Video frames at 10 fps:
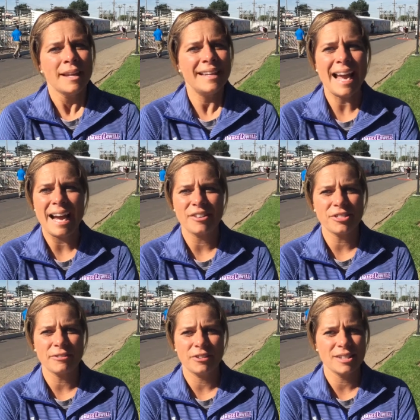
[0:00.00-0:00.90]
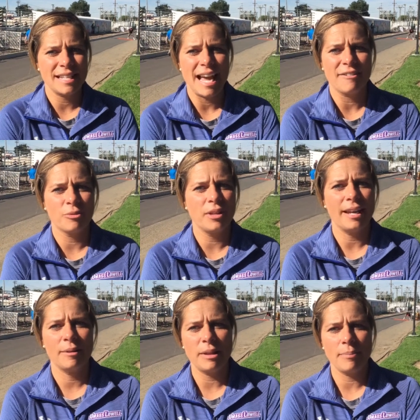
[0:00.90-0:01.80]
Yeah, I thought the first half,
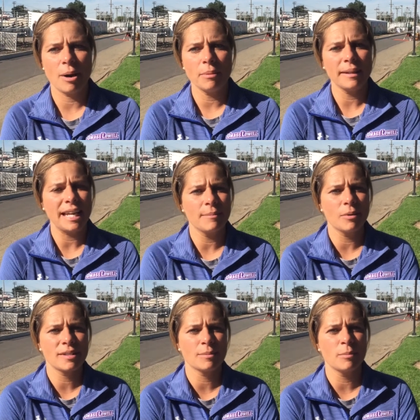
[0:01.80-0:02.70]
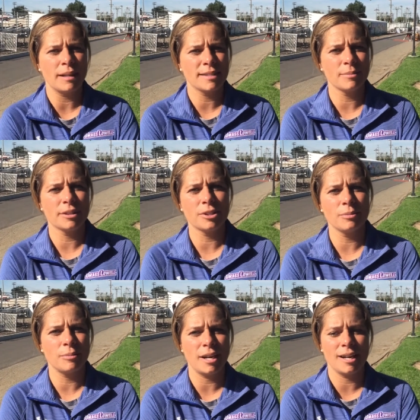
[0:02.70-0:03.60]
they, they probably came out with some momentum, a
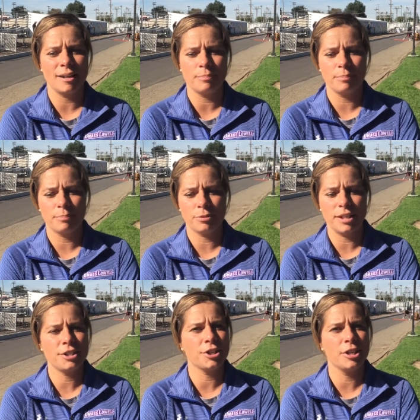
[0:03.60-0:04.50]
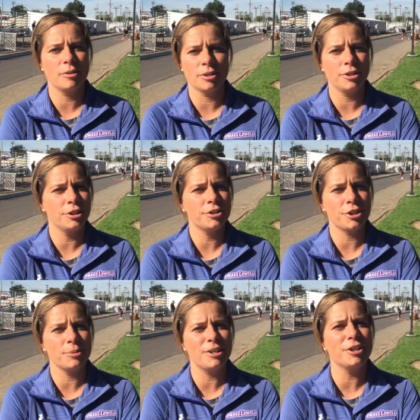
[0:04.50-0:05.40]
little uh,
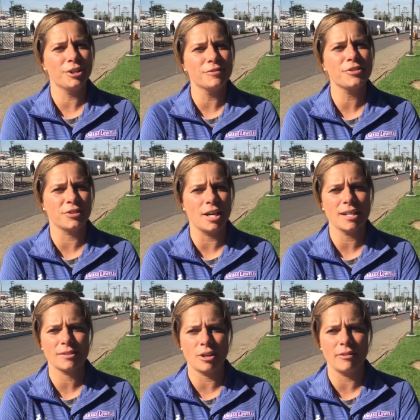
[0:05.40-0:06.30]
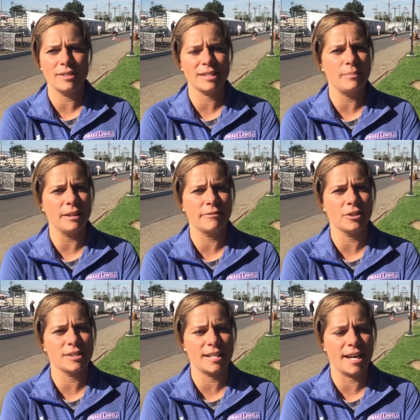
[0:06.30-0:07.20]
pre-tournament nerves for us, obviously being
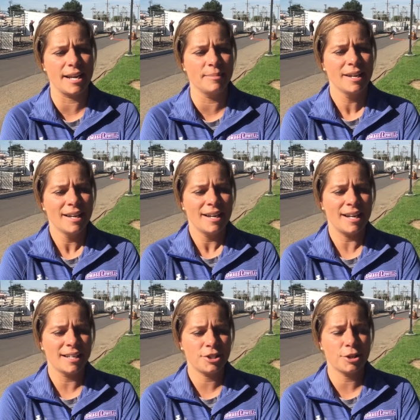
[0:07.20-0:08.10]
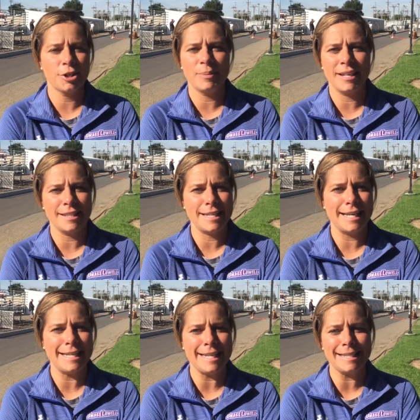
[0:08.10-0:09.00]
first-time uh, tournament
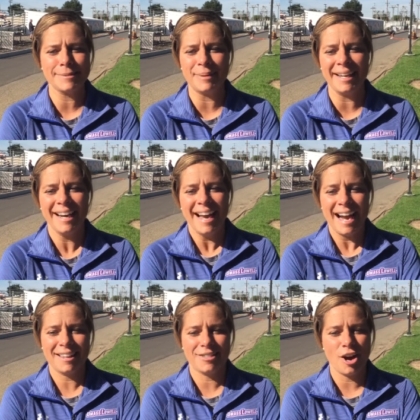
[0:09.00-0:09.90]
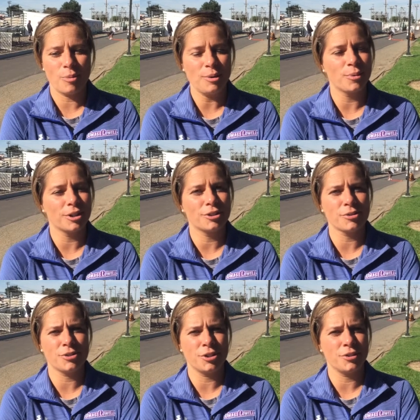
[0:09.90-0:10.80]
attendees, but I thought we worked
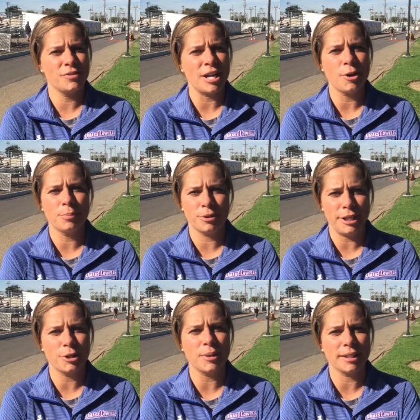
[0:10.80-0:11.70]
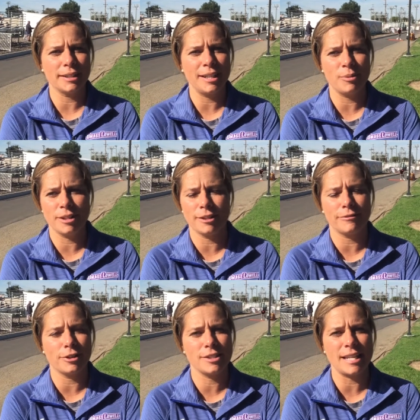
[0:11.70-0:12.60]
those nerves out pretty quickly within the
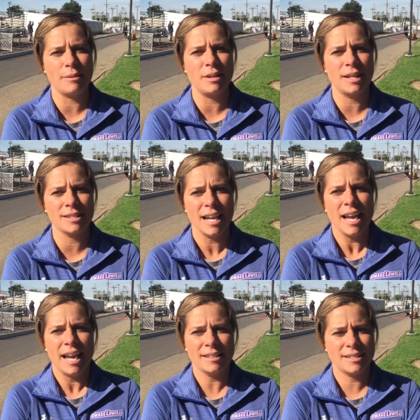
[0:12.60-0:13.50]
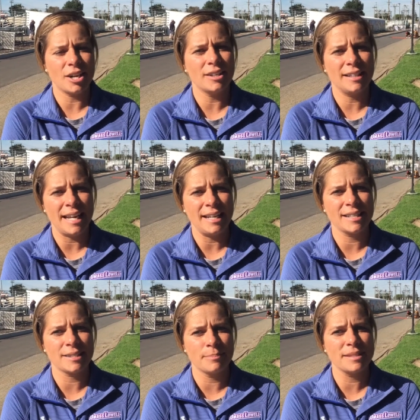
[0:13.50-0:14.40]
first 10 minutes and started
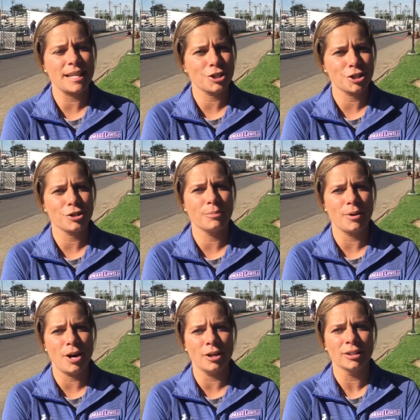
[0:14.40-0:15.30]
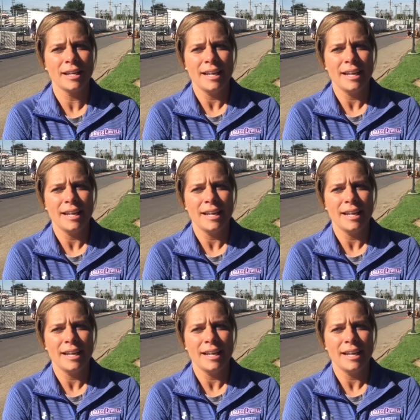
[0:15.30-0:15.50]
gaining some possession of the ball.